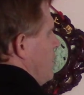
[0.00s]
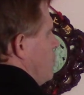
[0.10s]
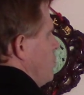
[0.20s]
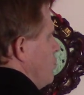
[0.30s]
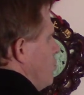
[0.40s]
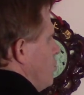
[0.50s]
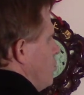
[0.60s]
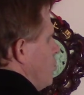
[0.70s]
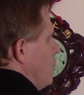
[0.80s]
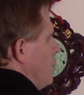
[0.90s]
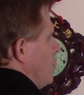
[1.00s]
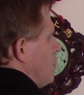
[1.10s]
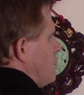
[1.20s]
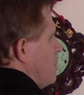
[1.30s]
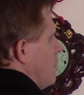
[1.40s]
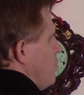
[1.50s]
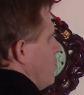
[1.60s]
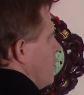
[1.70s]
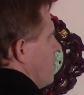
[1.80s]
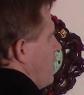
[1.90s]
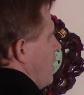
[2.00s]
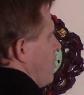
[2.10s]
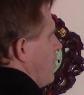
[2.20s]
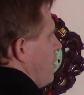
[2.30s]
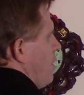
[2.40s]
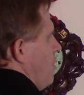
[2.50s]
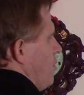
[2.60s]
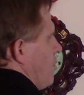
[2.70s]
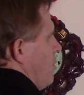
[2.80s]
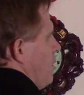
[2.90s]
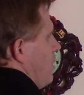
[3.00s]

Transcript: you. Let's say you are about here.